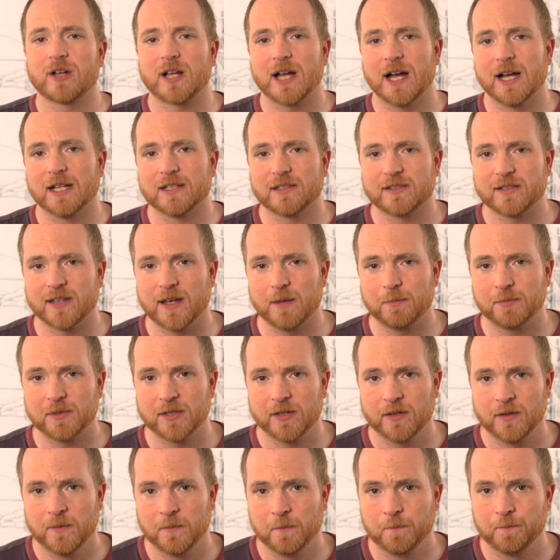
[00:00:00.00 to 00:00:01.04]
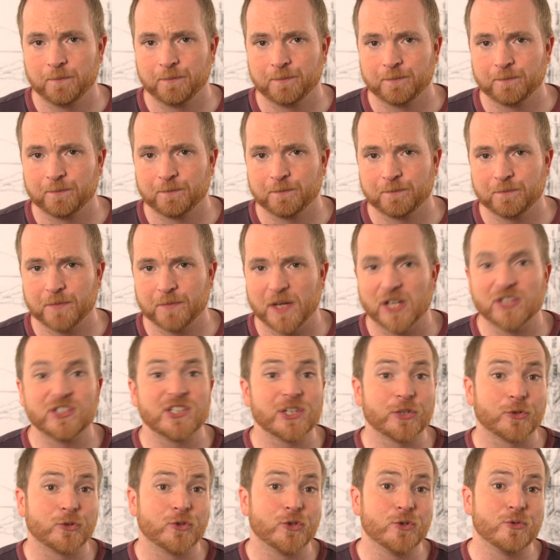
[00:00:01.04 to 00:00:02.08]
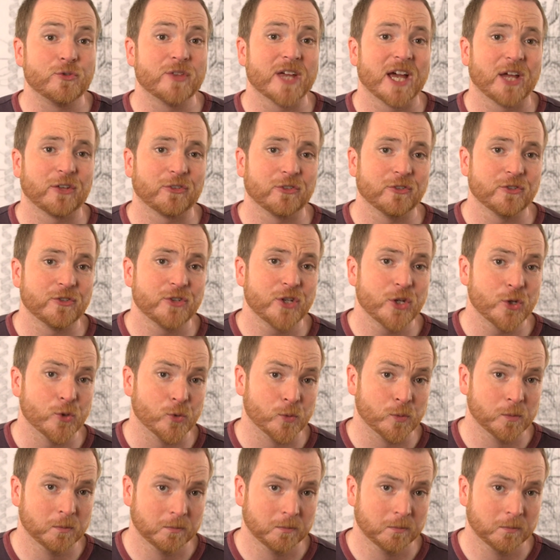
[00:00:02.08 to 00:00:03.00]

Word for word: concept until 2002.